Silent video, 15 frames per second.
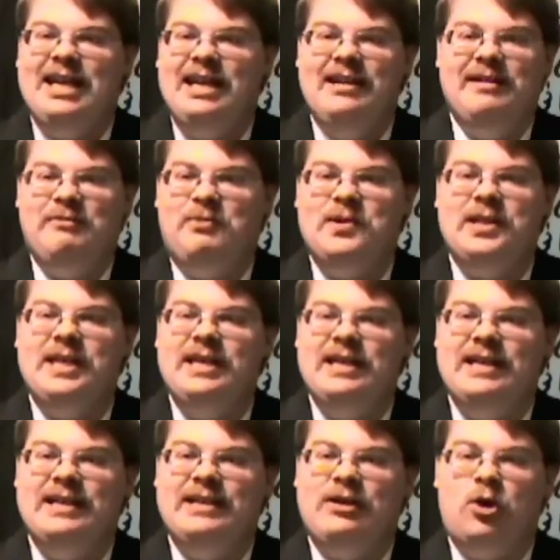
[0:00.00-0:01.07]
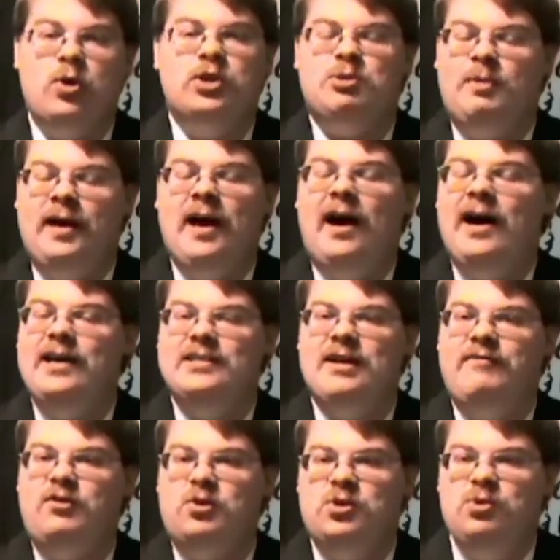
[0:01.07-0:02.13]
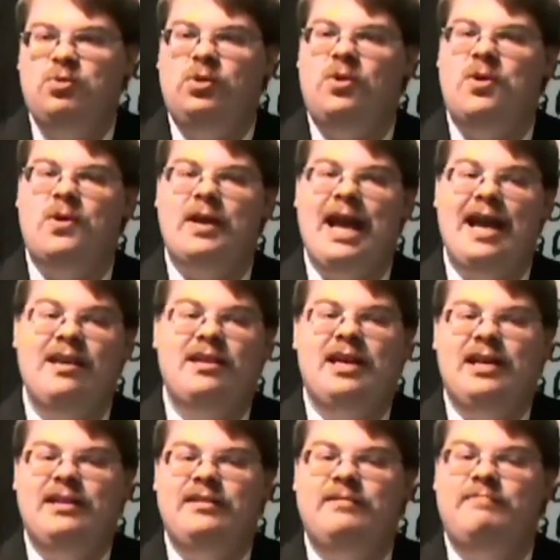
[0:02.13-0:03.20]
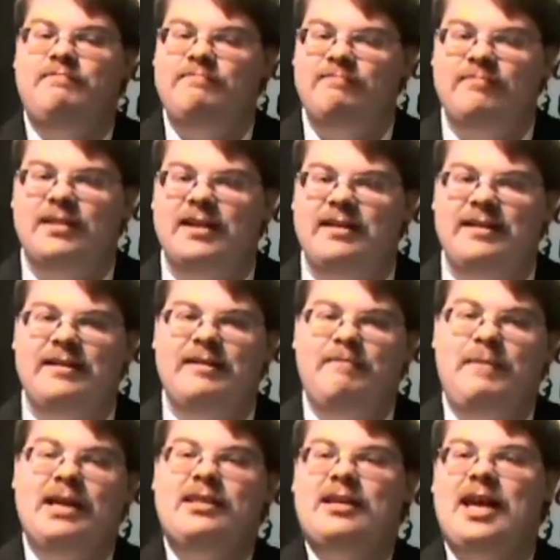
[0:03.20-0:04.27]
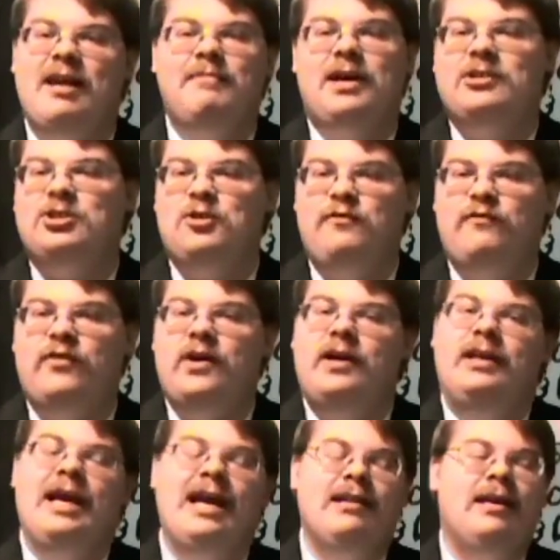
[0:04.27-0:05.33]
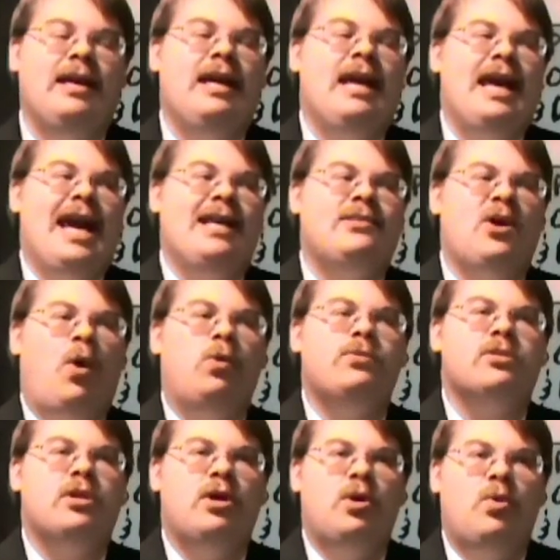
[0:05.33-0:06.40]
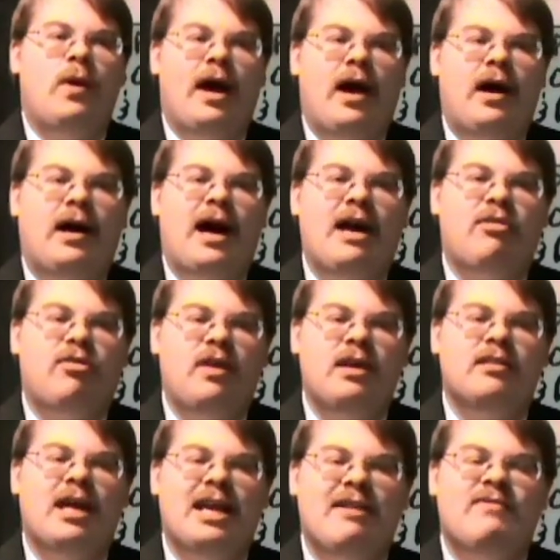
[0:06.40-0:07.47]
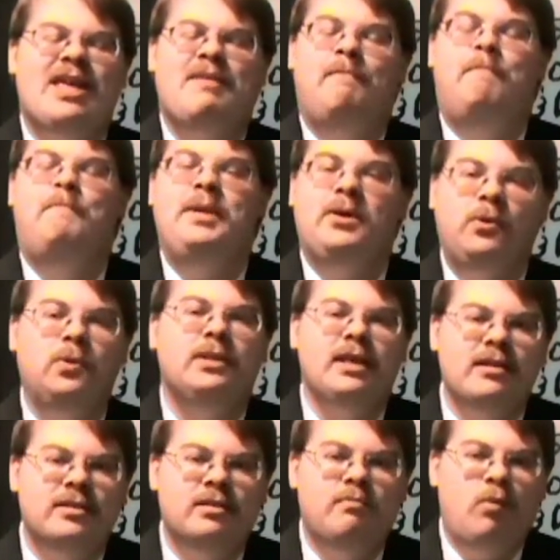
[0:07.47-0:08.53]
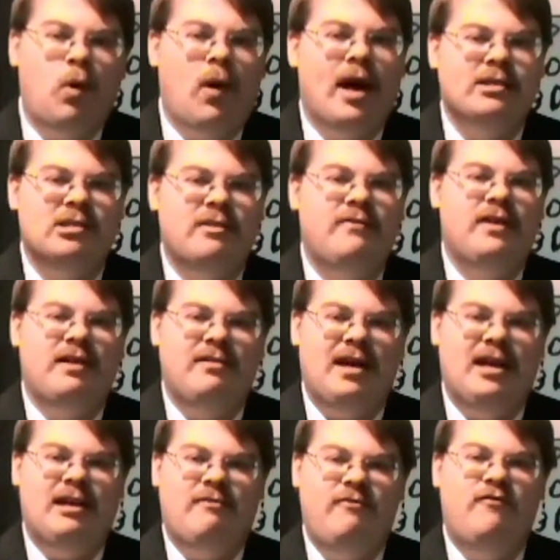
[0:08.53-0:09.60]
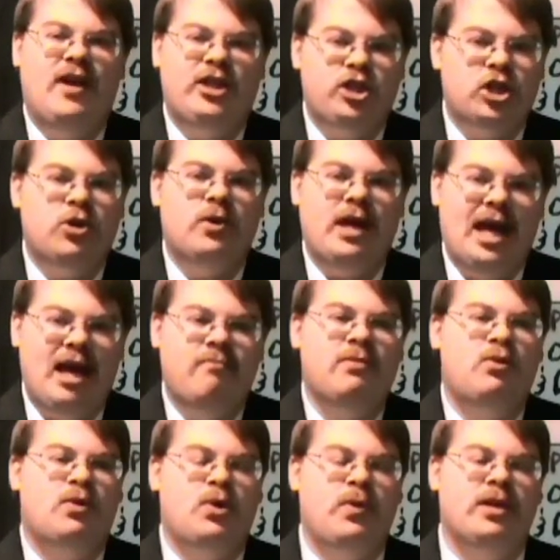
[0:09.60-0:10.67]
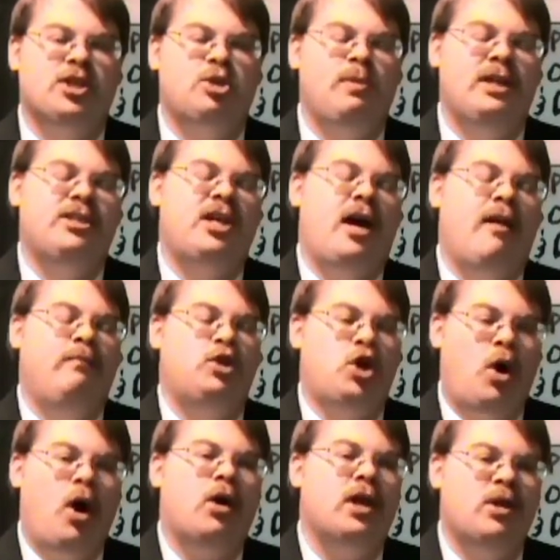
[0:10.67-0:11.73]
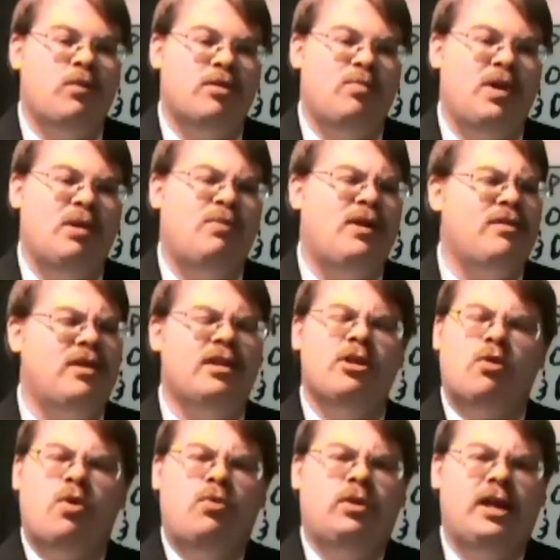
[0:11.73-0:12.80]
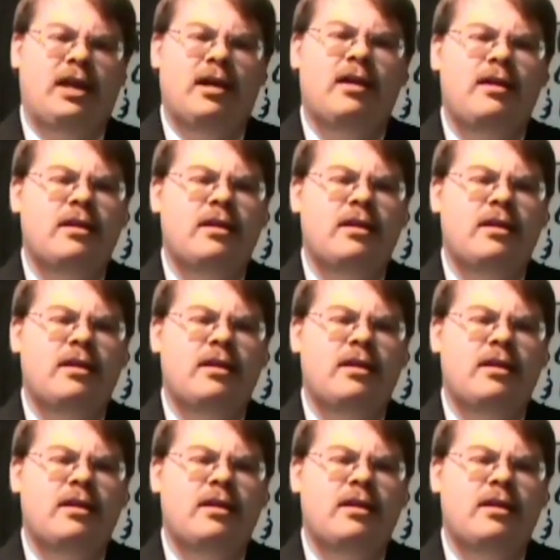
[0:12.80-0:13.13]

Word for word: It really hurts my eyes after too long and can make the game not so fun. And it's also, I think that if they build it more as an adventure game where you're going to spend time talking with people, I think there are only